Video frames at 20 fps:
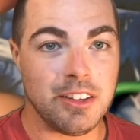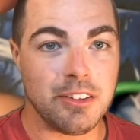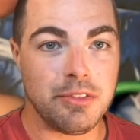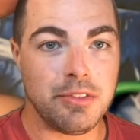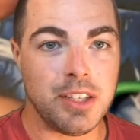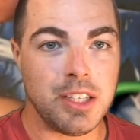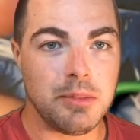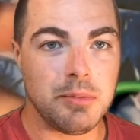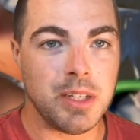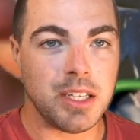
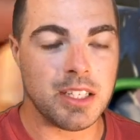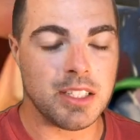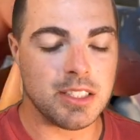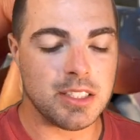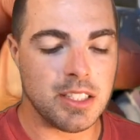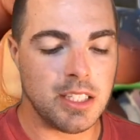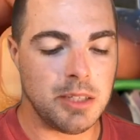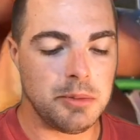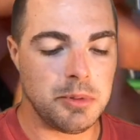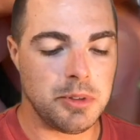Fiend Mega
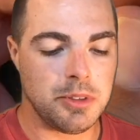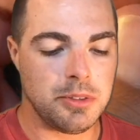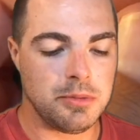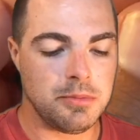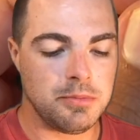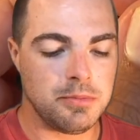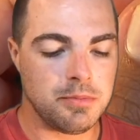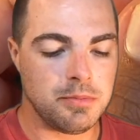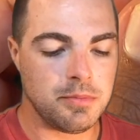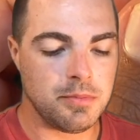Cyber,
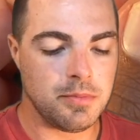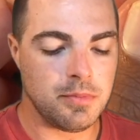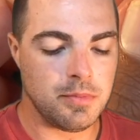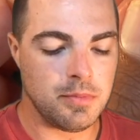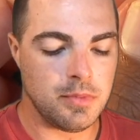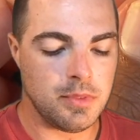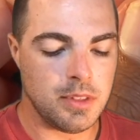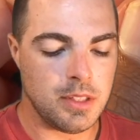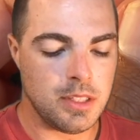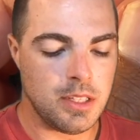
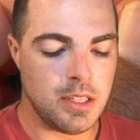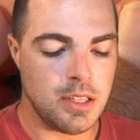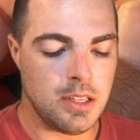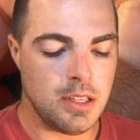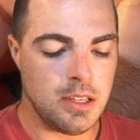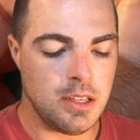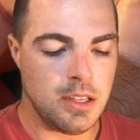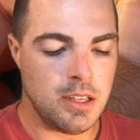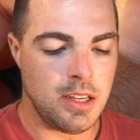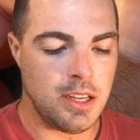
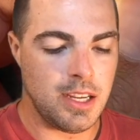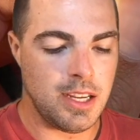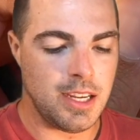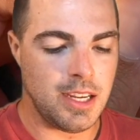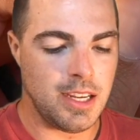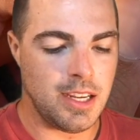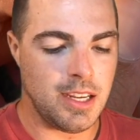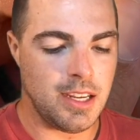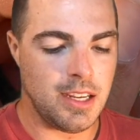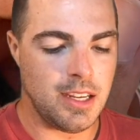
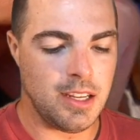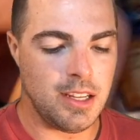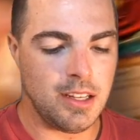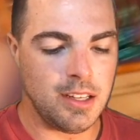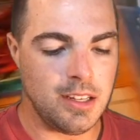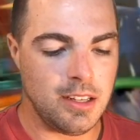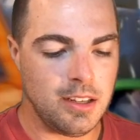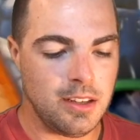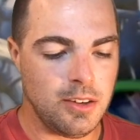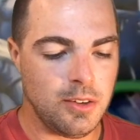
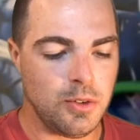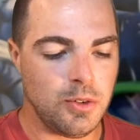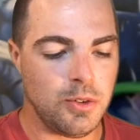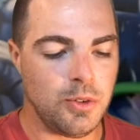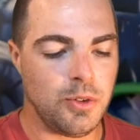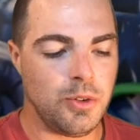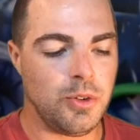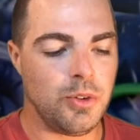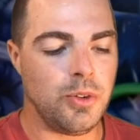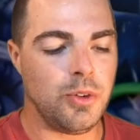and
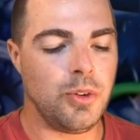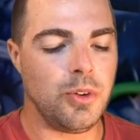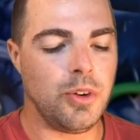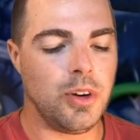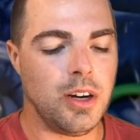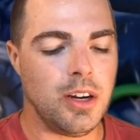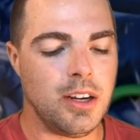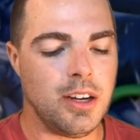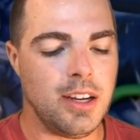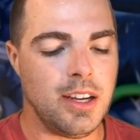ooh,
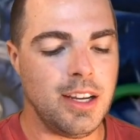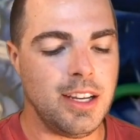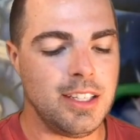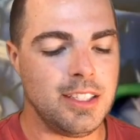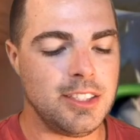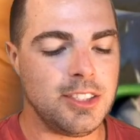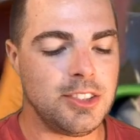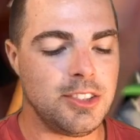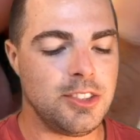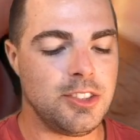a
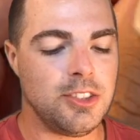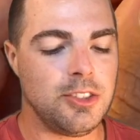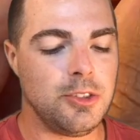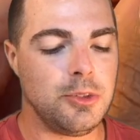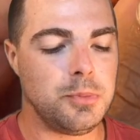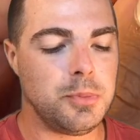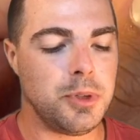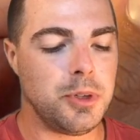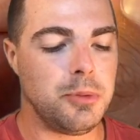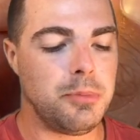
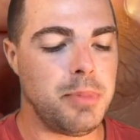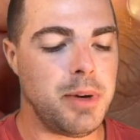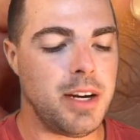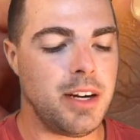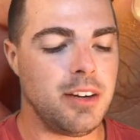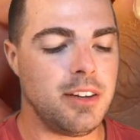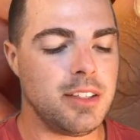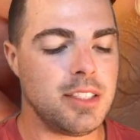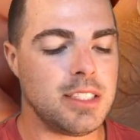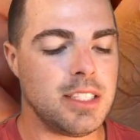super
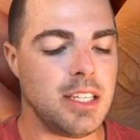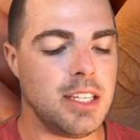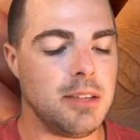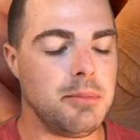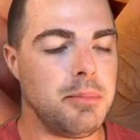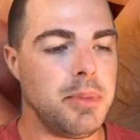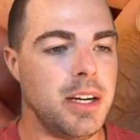Parasite.